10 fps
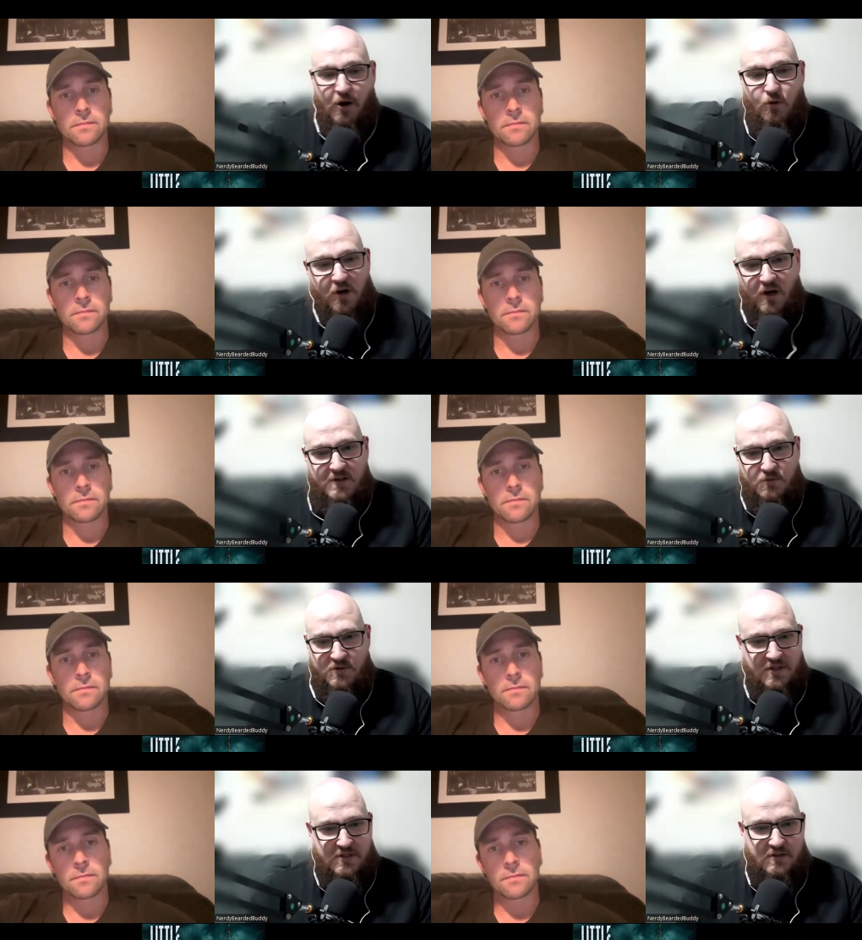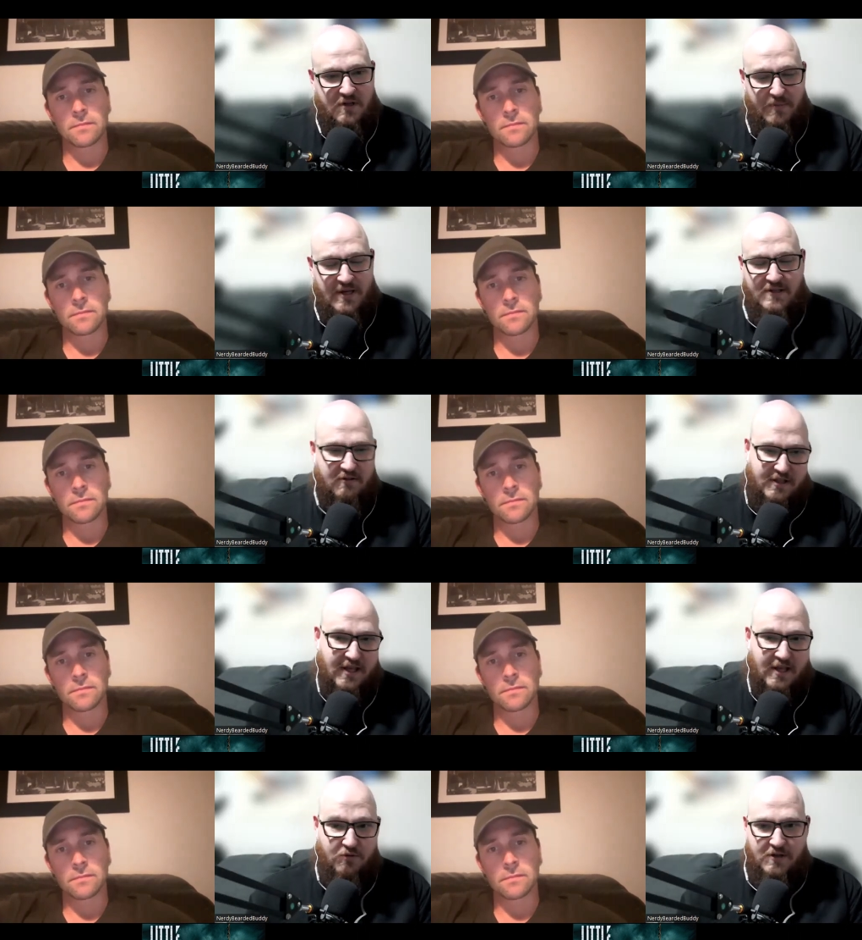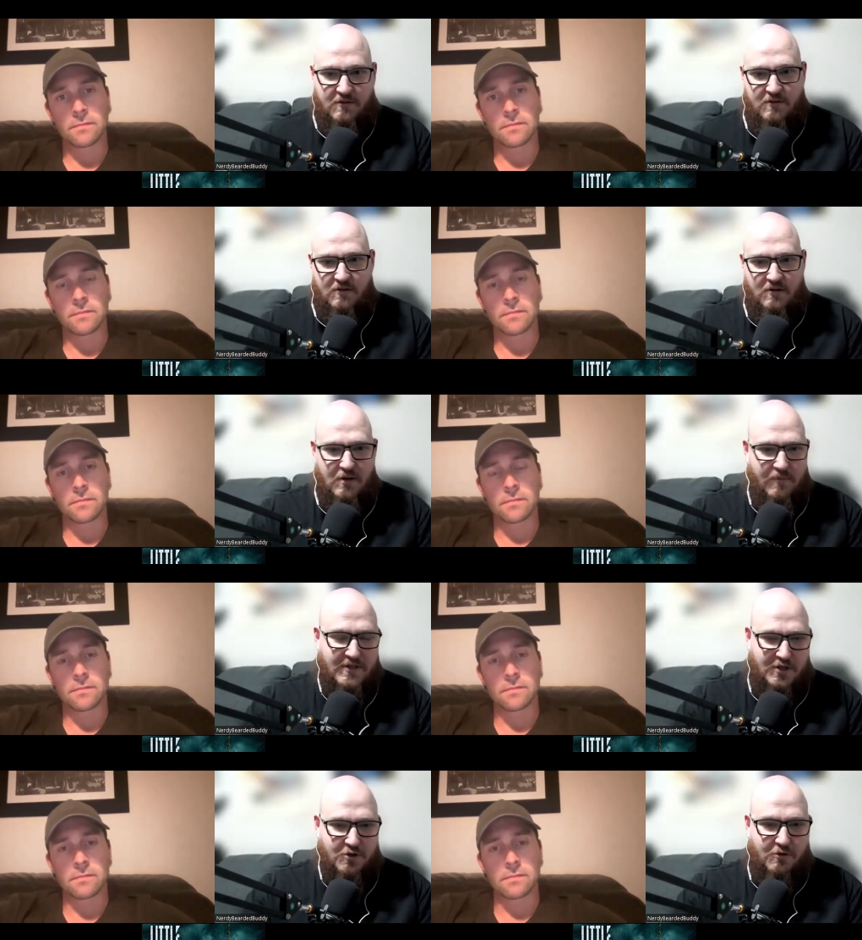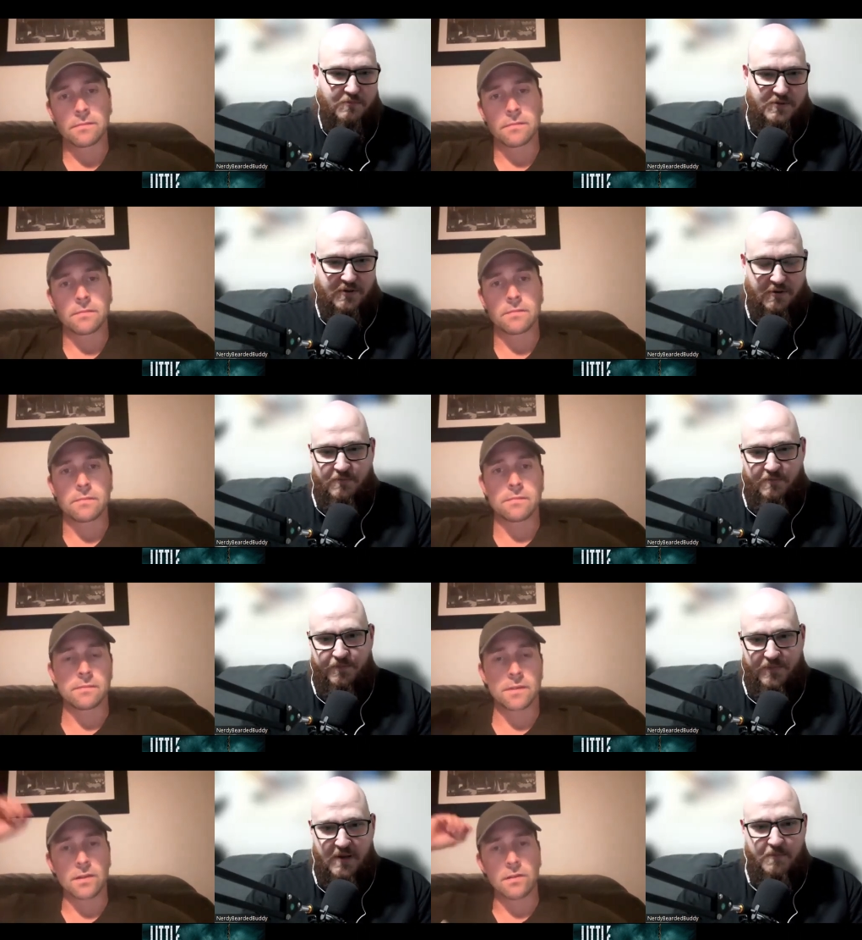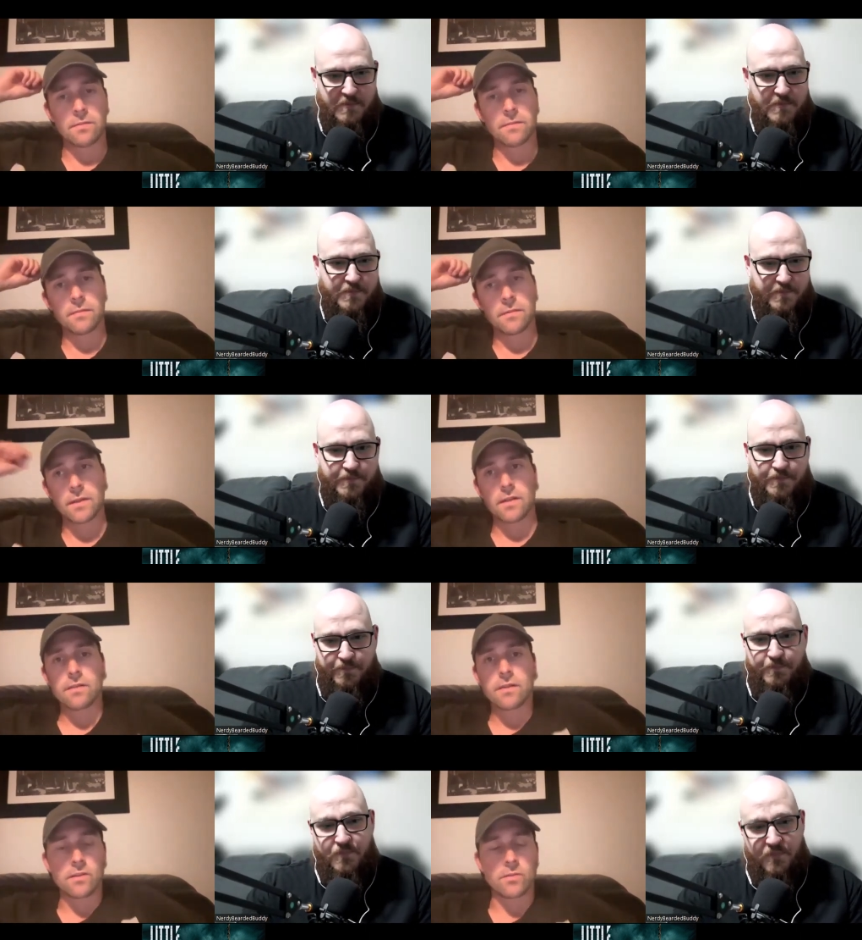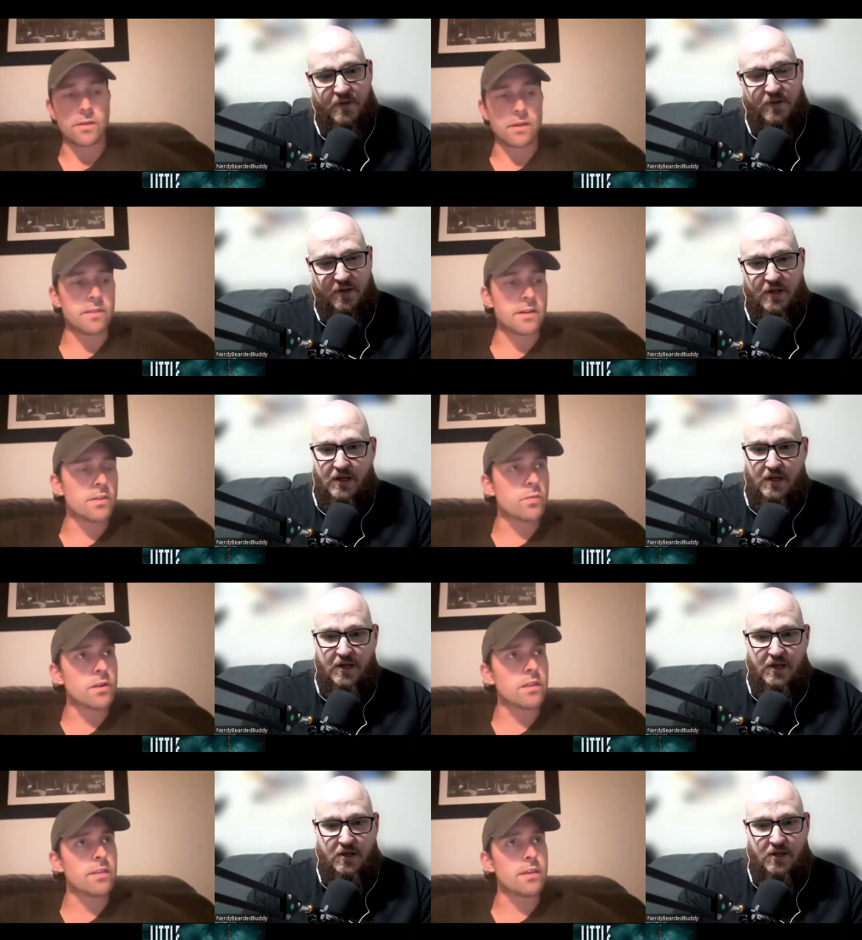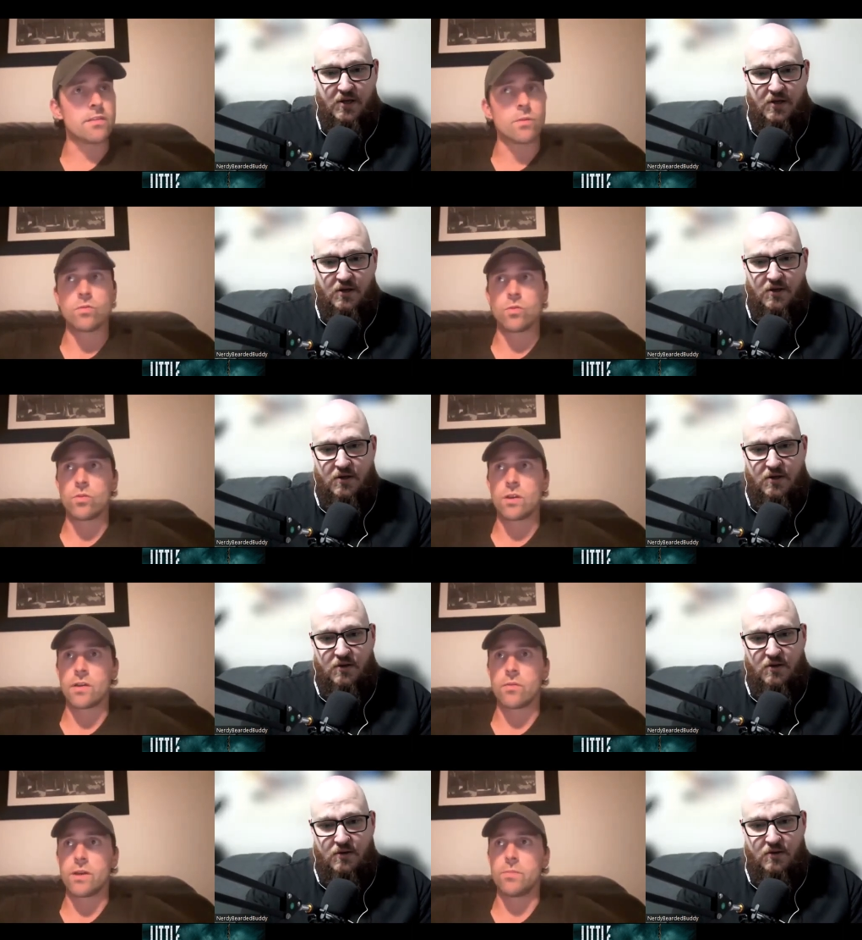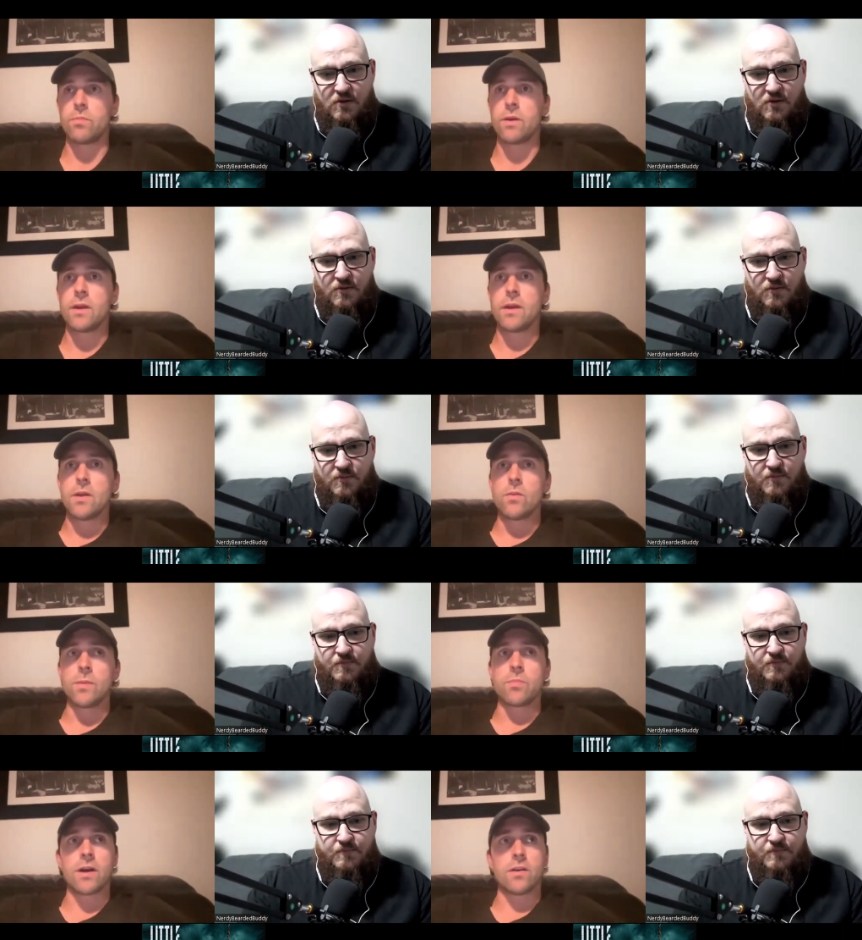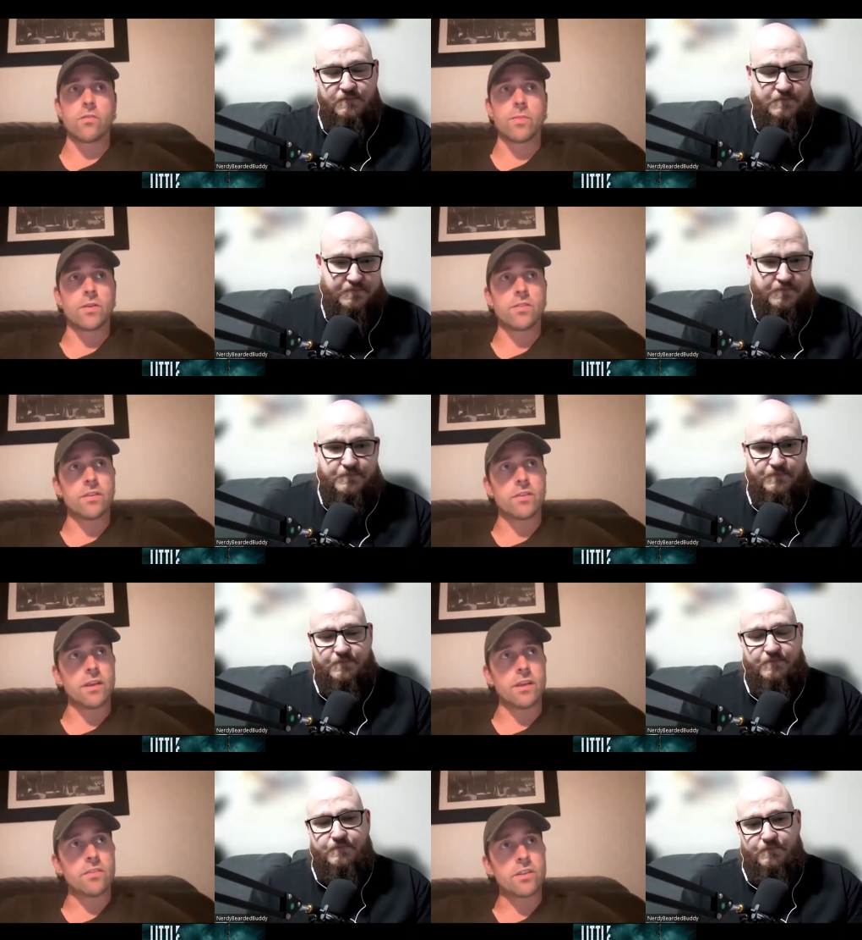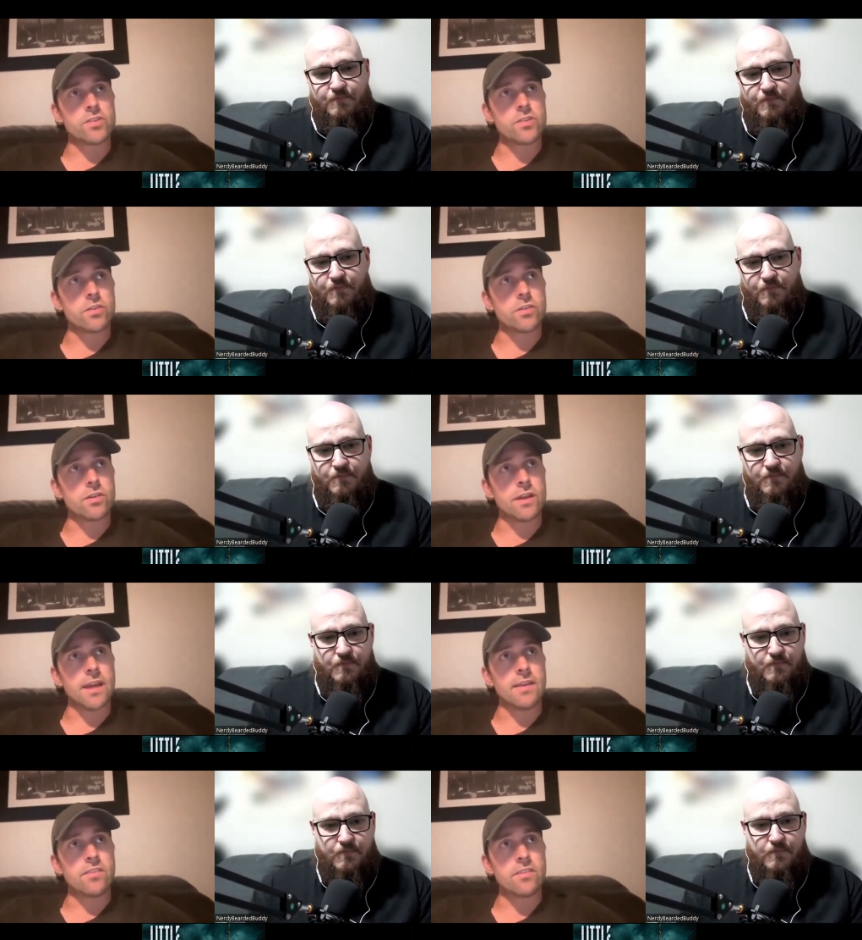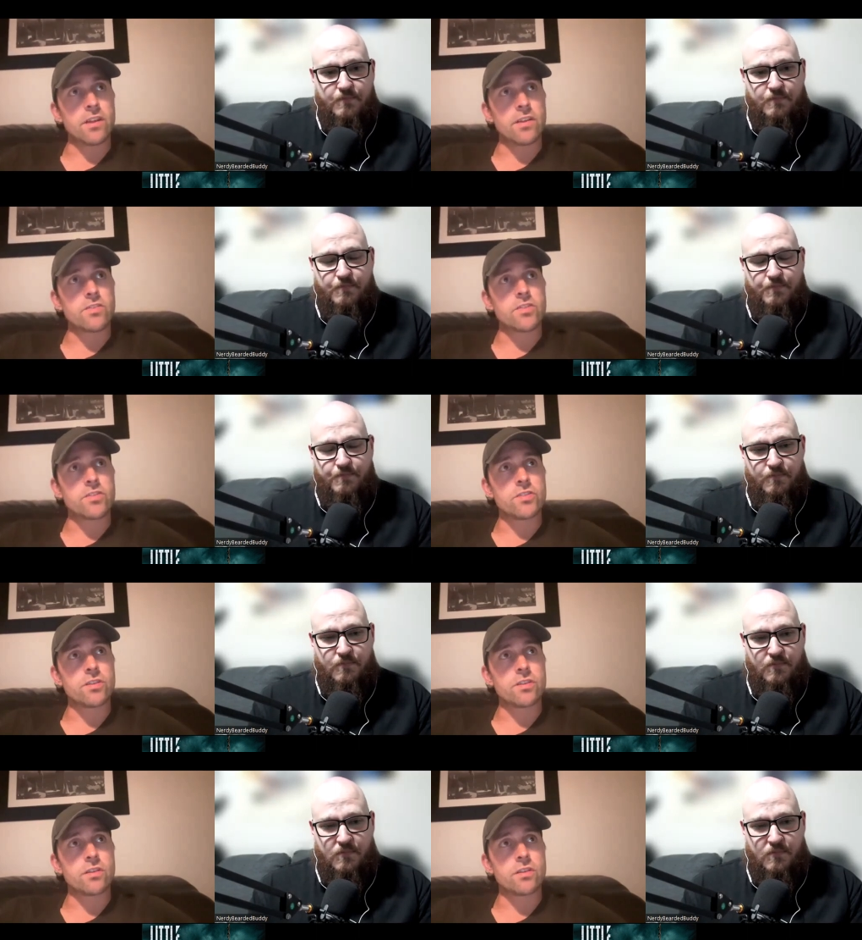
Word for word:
Speaker 1: the whole cast was just amazing. Like they all did an amazing job. So yeah,
Speaker 2: thanks, man. I think that's one of the things that we're all kind of really, really proud of because it, it's such a it is such